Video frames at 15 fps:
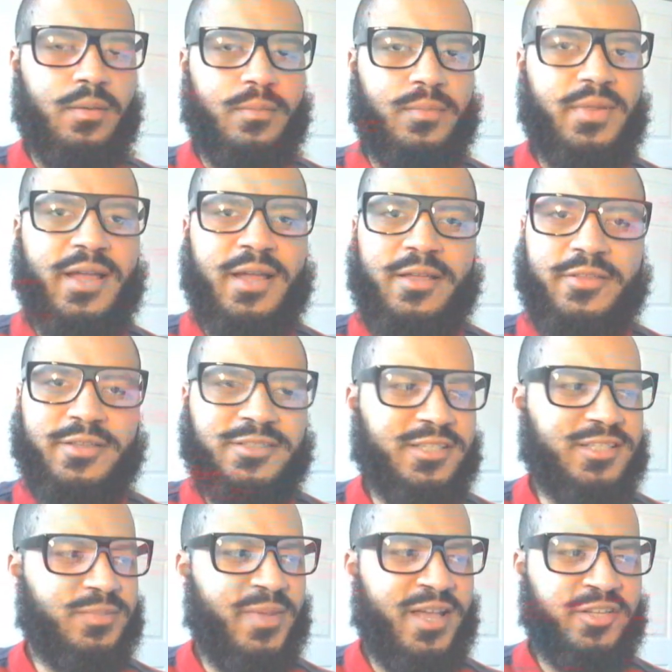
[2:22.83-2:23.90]
yeah, this
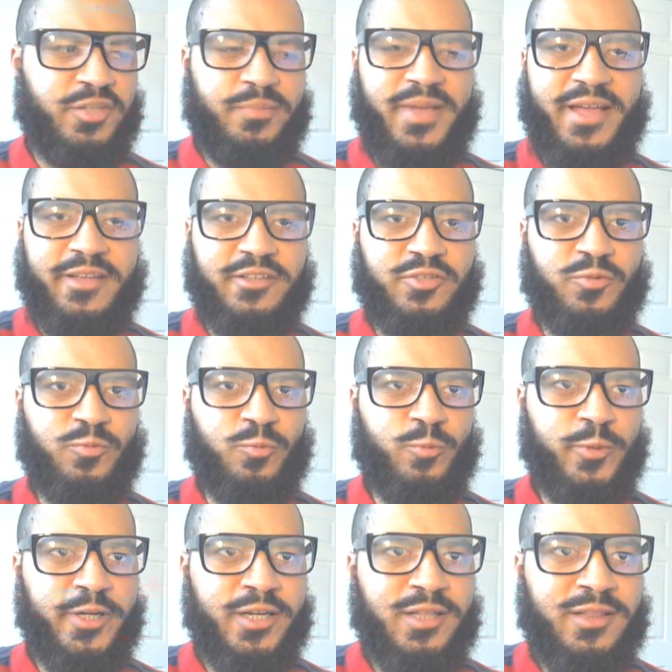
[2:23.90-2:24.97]
expansion pack is
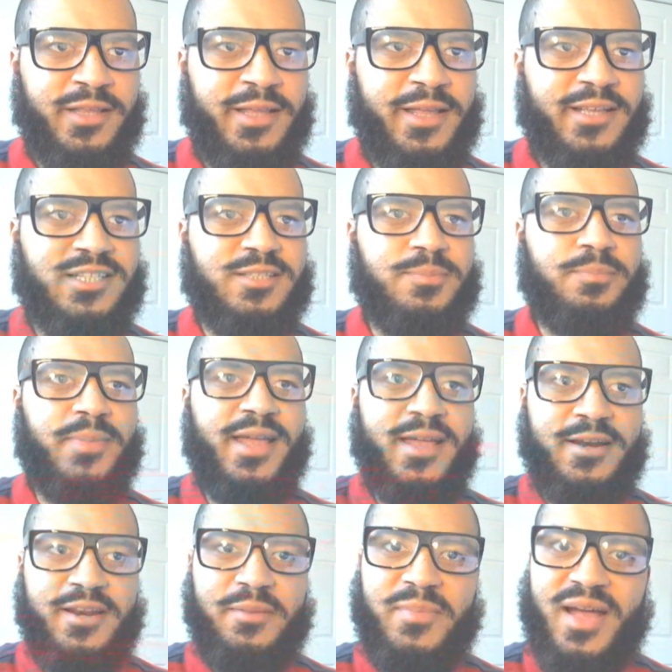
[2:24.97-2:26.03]
really
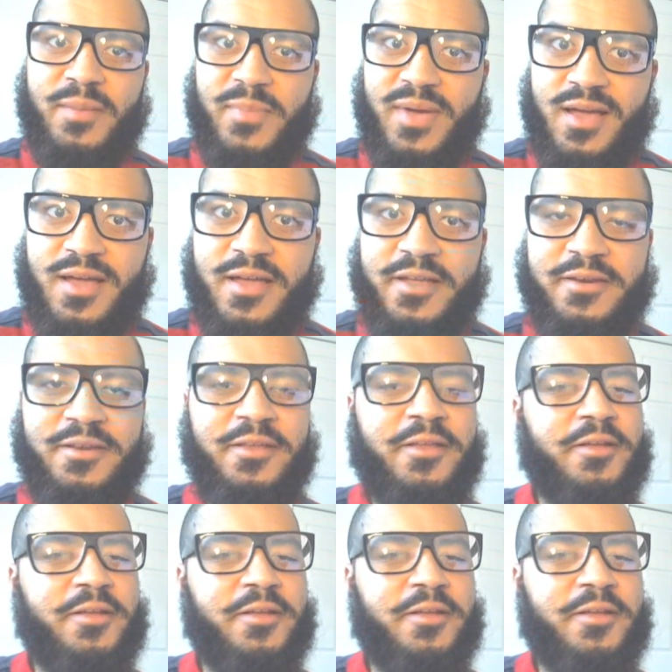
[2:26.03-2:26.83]
expanding my mind,